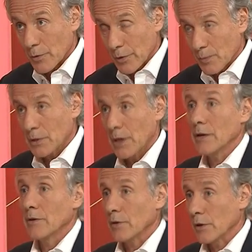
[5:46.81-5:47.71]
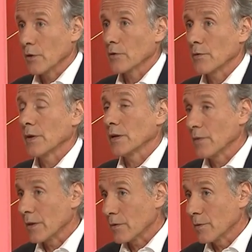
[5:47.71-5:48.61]
simultaneously cost-effective
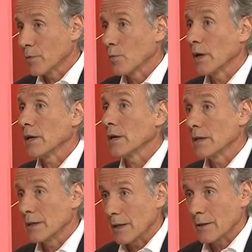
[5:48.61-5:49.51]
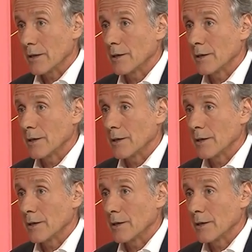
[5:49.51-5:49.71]
and simple way to get there.